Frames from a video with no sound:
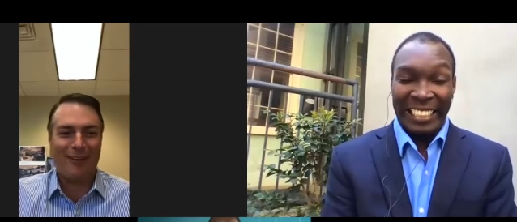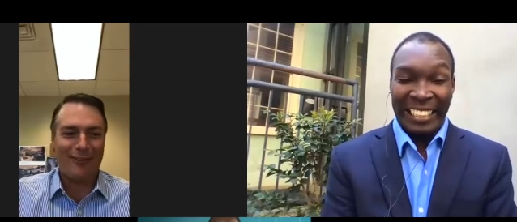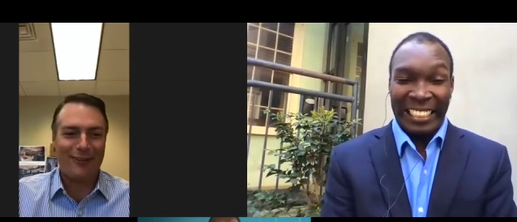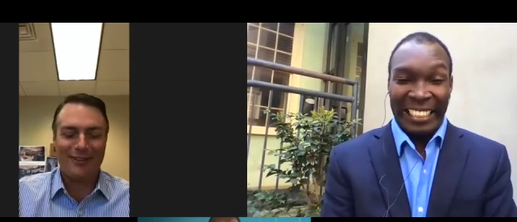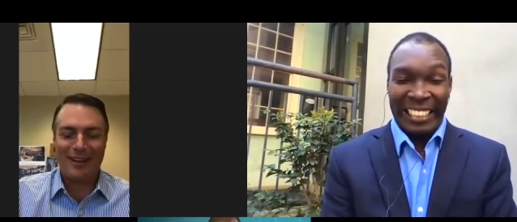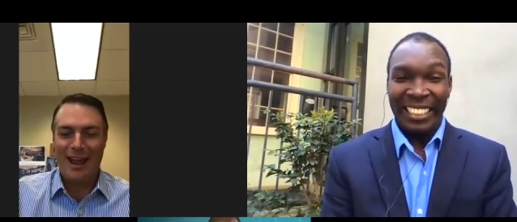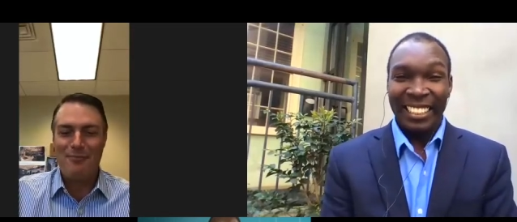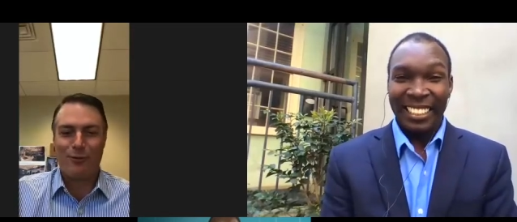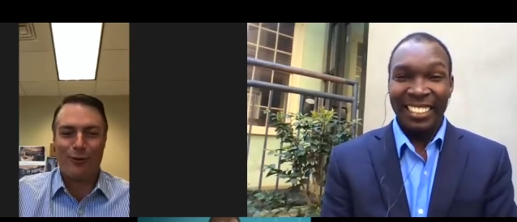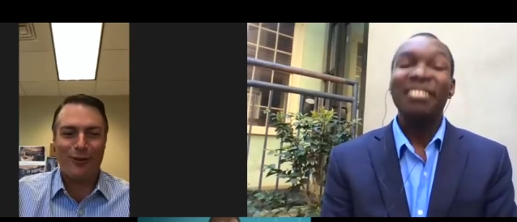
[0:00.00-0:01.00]
Speaker 1: we're in
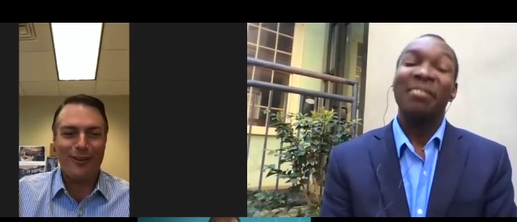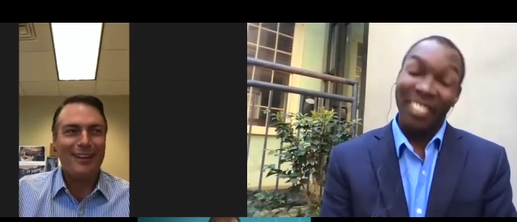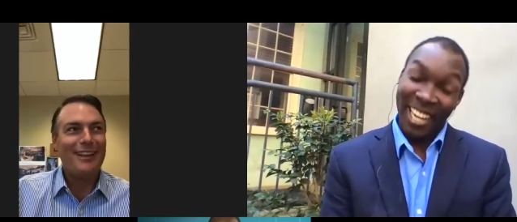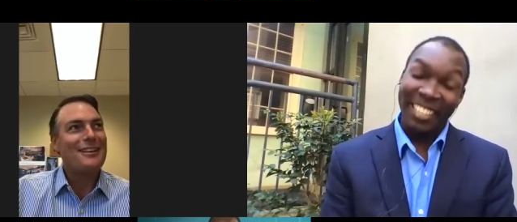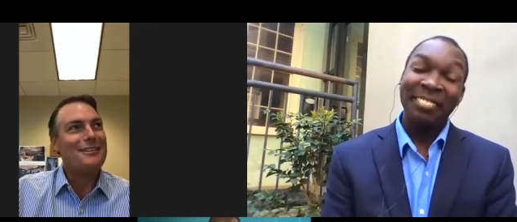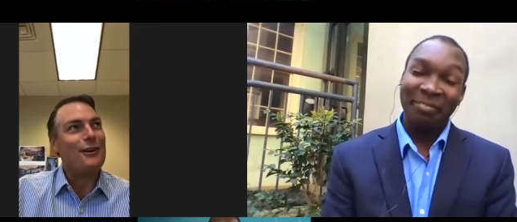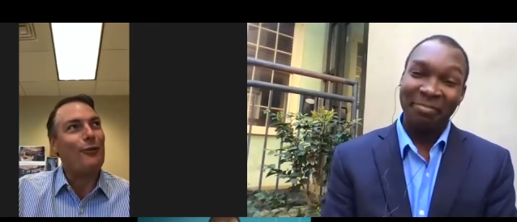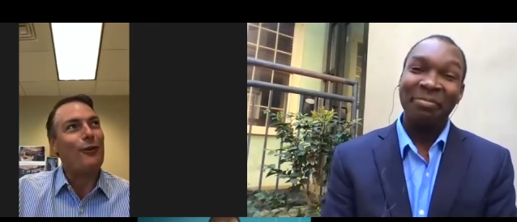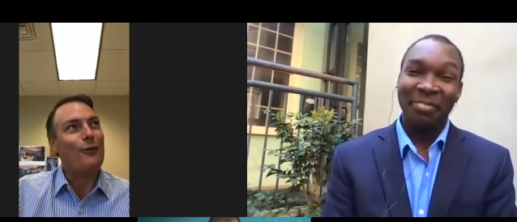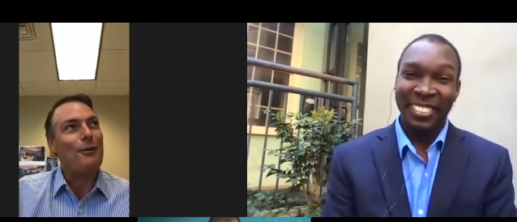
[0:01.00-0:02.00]
April, right? So
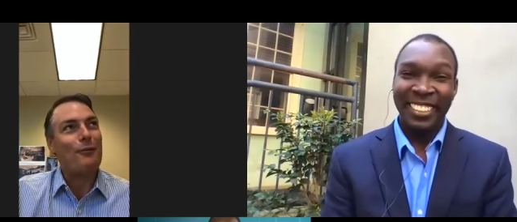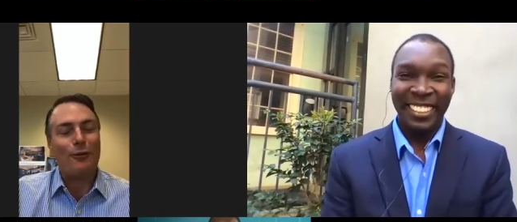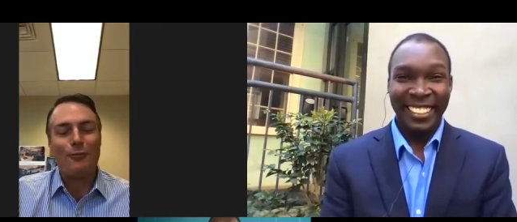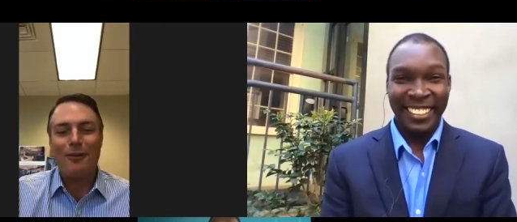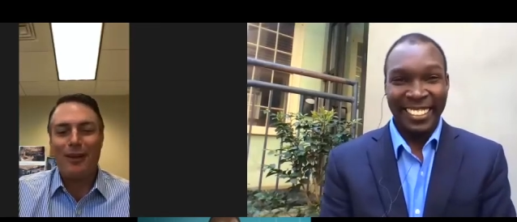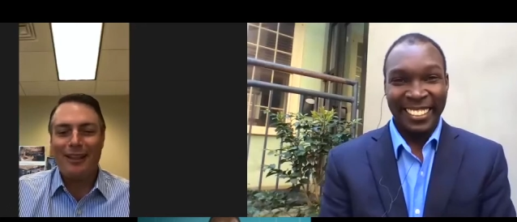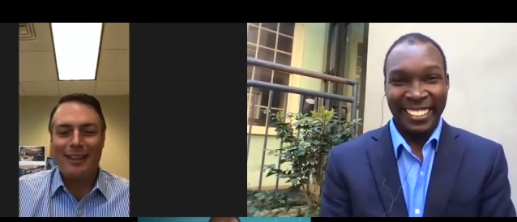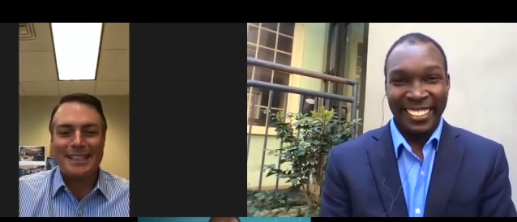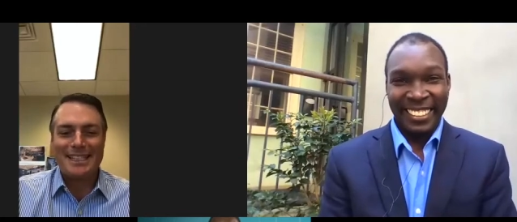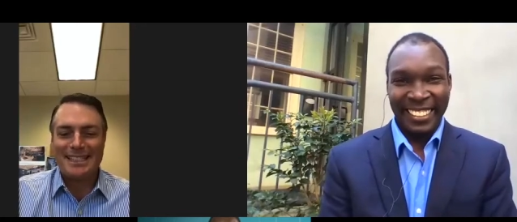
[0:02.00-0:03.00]
we're but we're
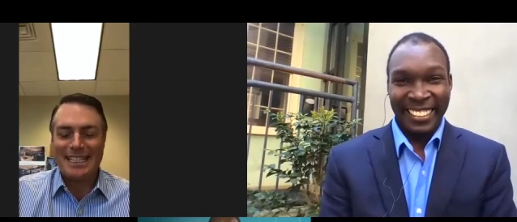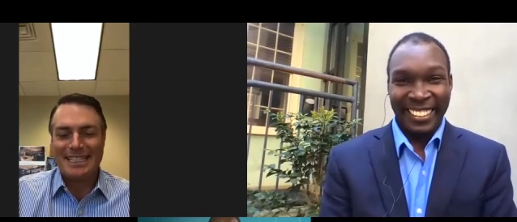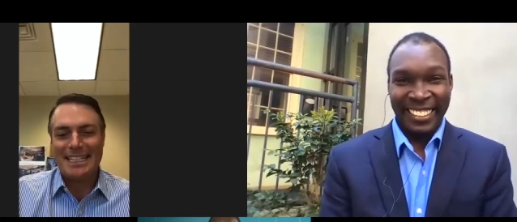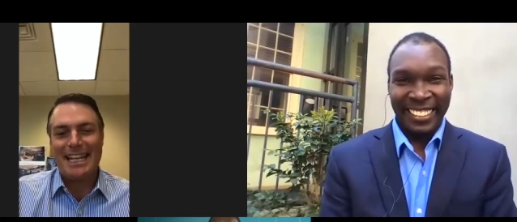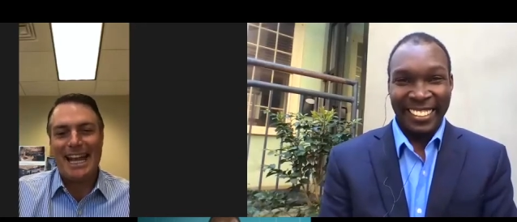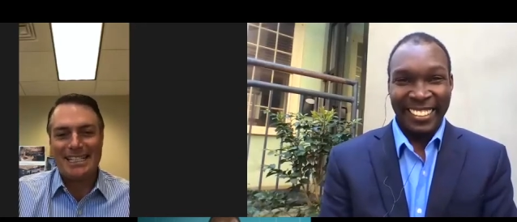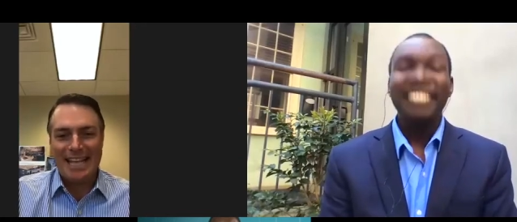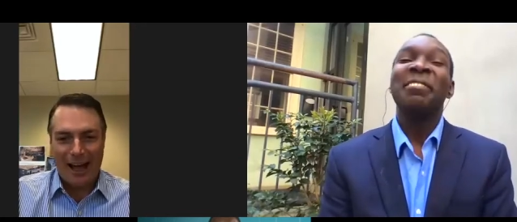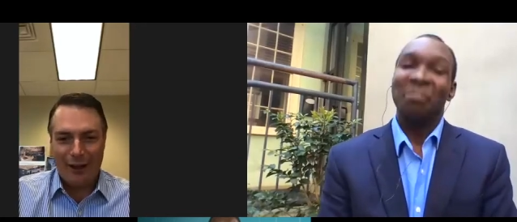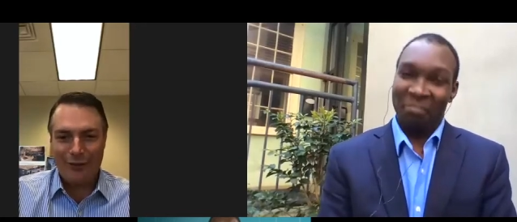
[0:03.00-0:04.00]
less than sixty days
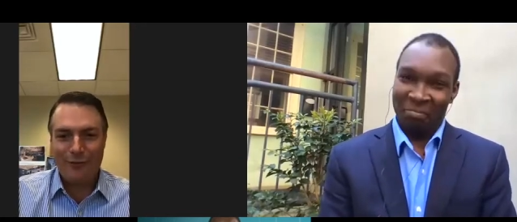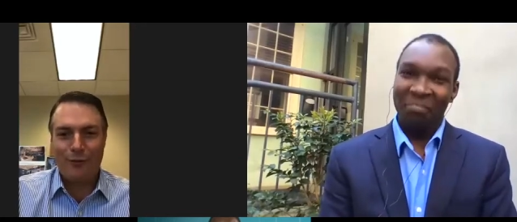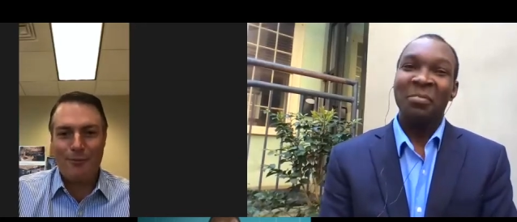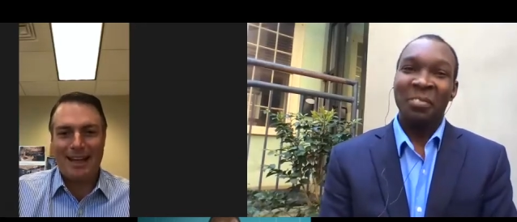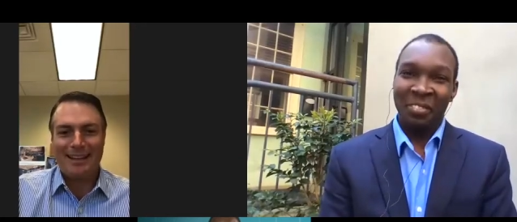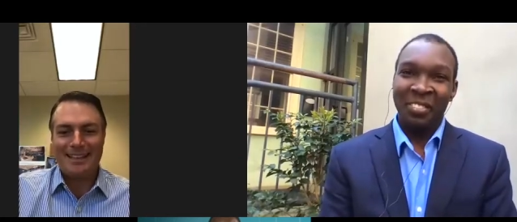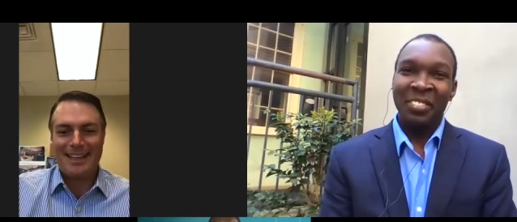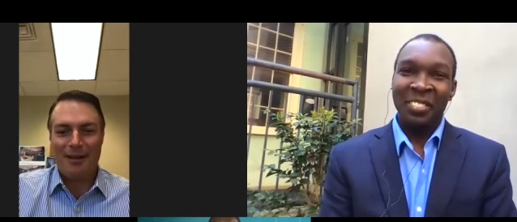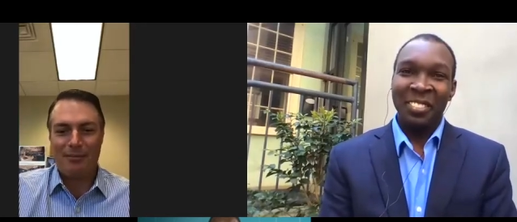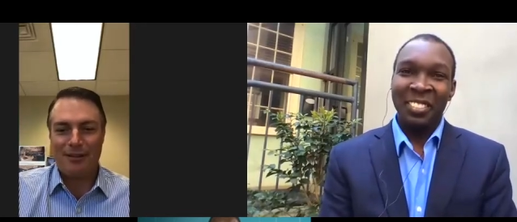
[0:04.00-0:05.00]
out from making this
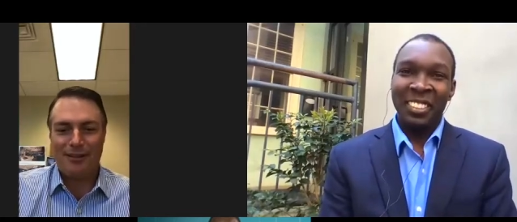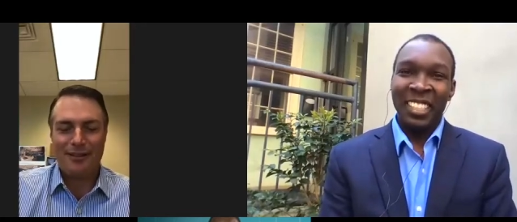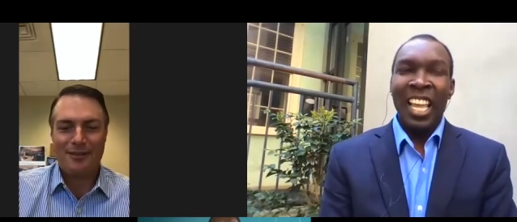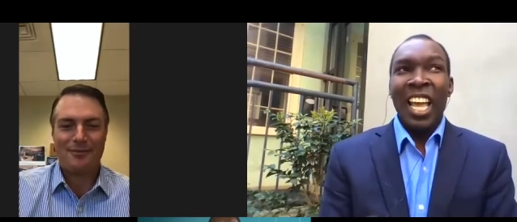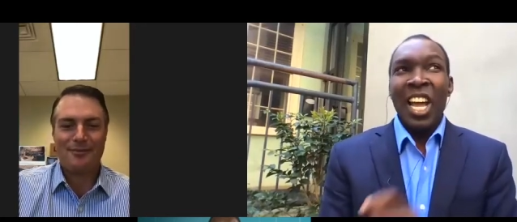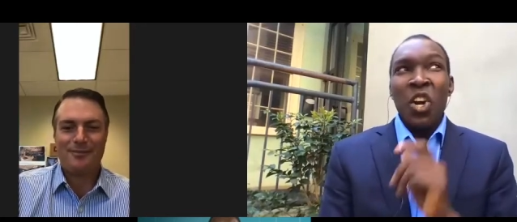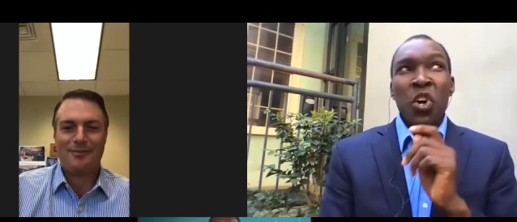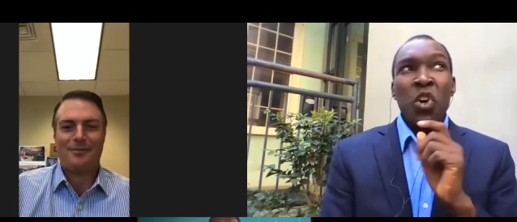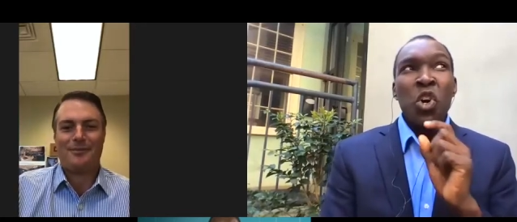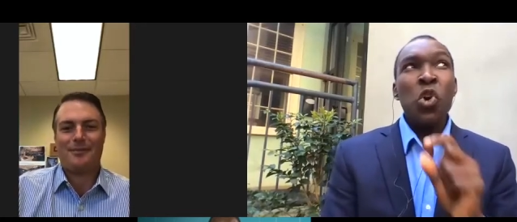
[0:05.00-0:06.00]
happen."
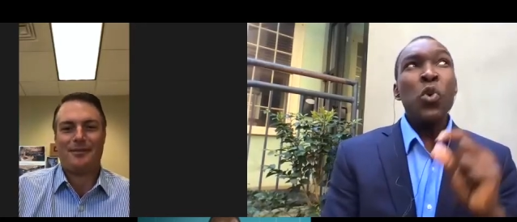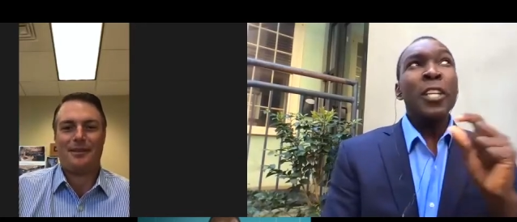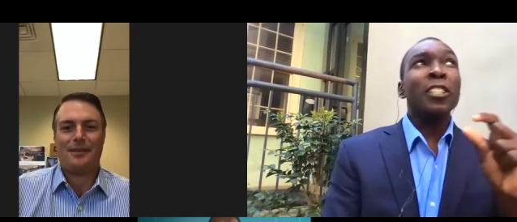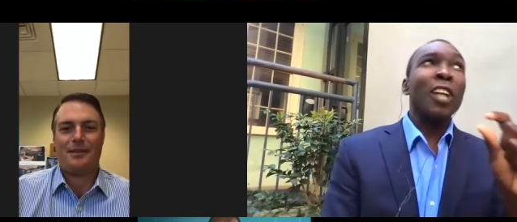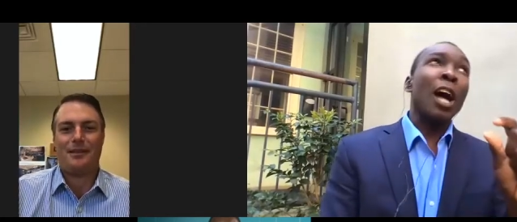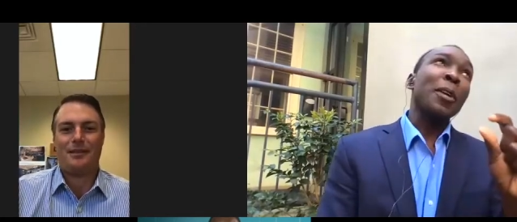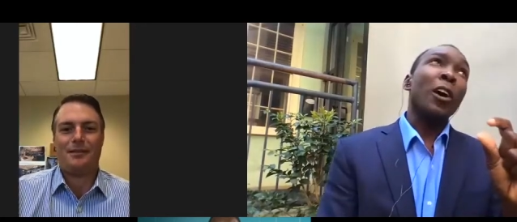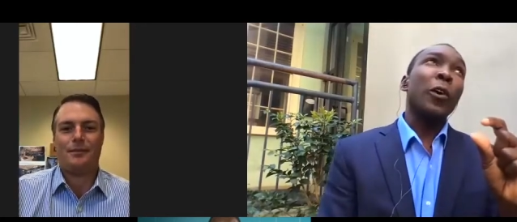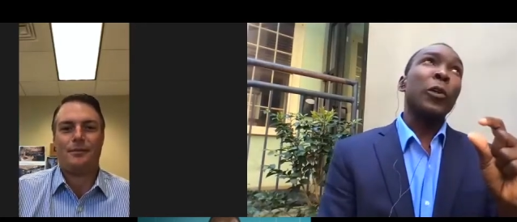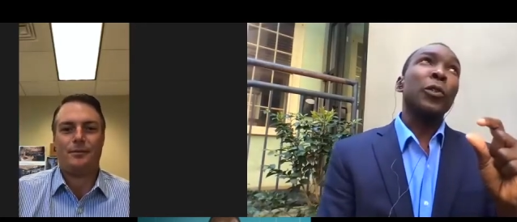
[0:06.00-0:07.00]
Speaker 2: Who is Tommy
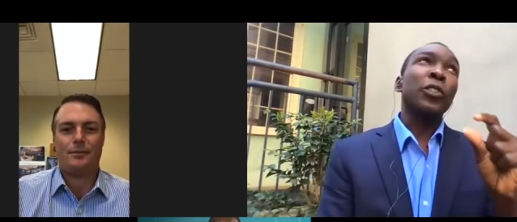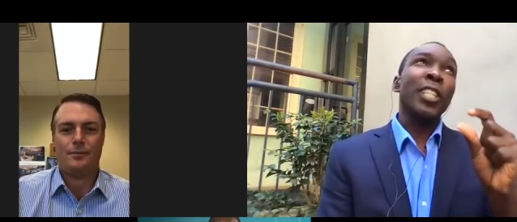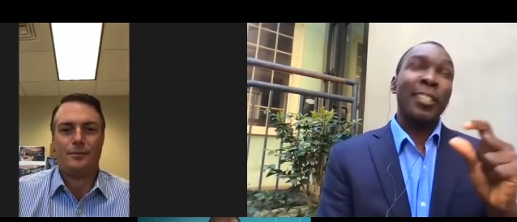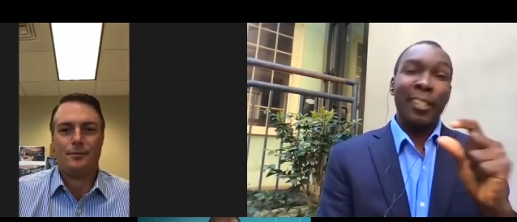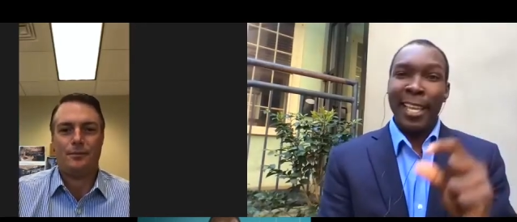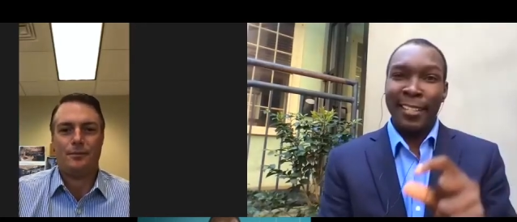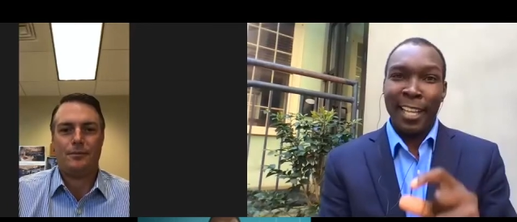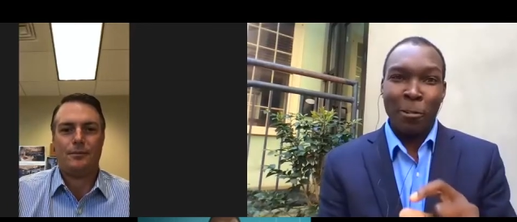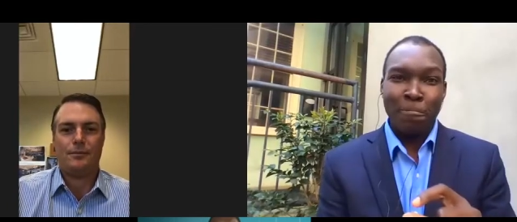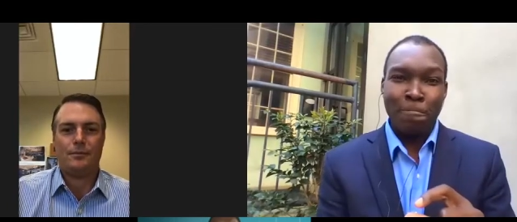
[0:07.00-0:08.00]
Hall sixty days
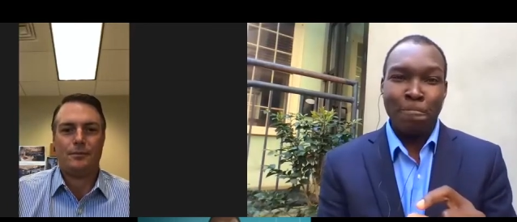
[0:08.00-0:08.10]
out?